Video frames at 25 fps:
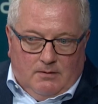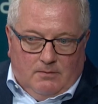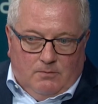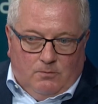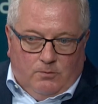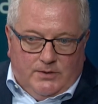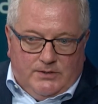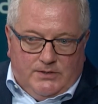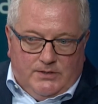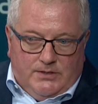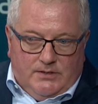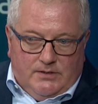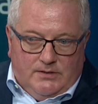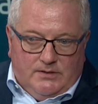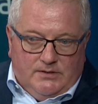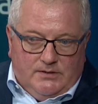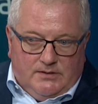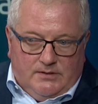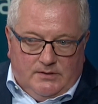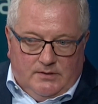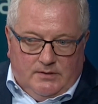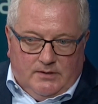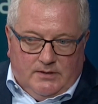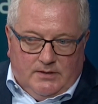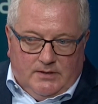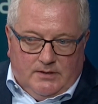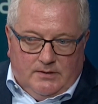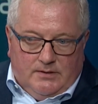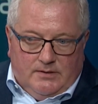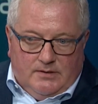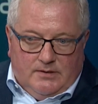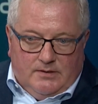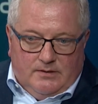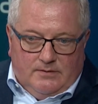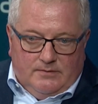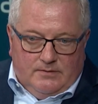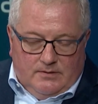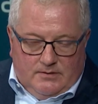which is
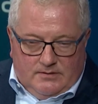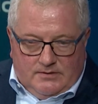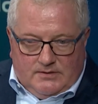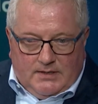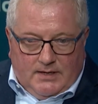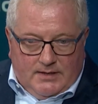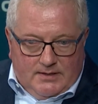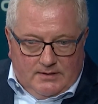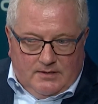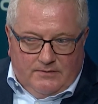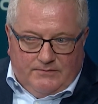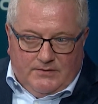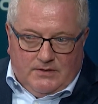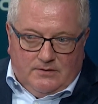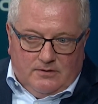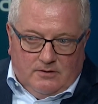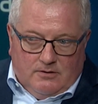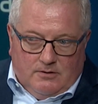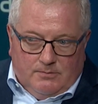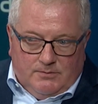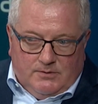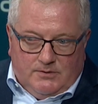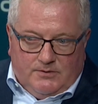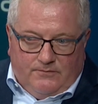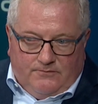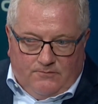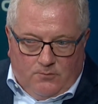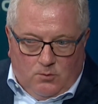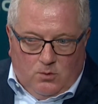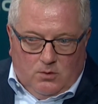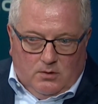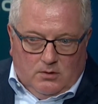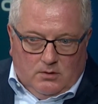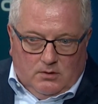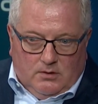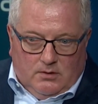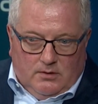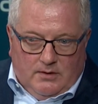scientific terms
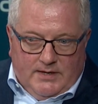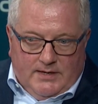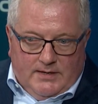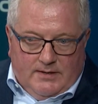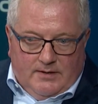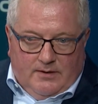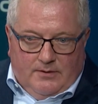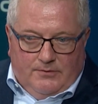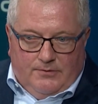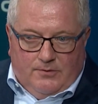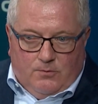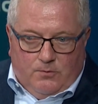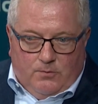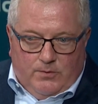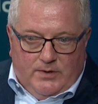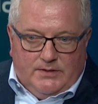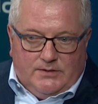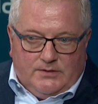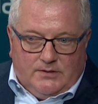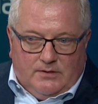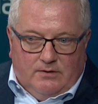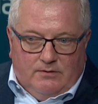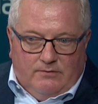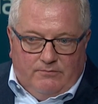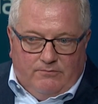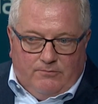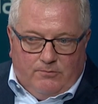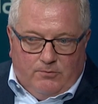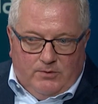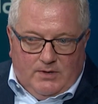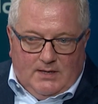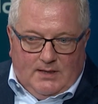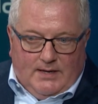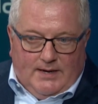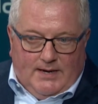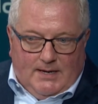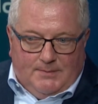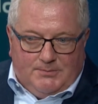for the risk of
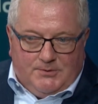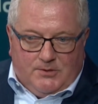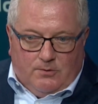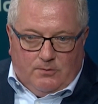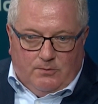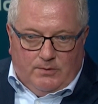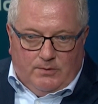relapse or